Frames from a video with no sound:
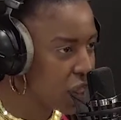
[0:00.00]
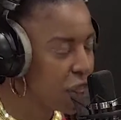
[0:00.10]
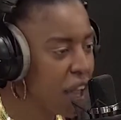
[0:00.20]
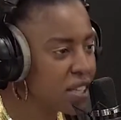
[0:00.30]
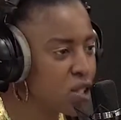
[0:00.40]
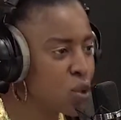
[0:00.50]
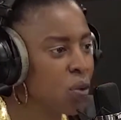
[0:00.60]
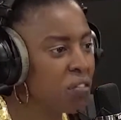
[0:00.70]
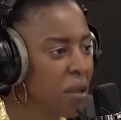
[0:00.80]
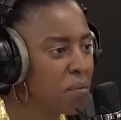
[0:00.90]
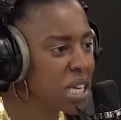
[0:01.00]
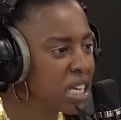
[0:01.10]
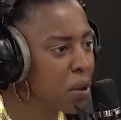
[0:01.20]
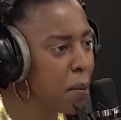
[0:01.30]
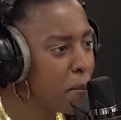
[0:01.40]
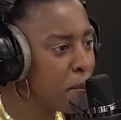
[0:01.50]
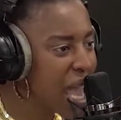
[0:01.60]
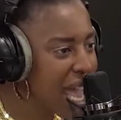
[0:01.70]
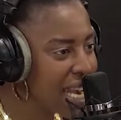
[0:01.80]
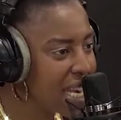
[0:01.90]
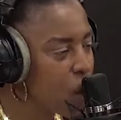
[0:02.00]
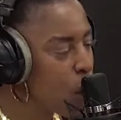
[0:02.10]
32 of them need men,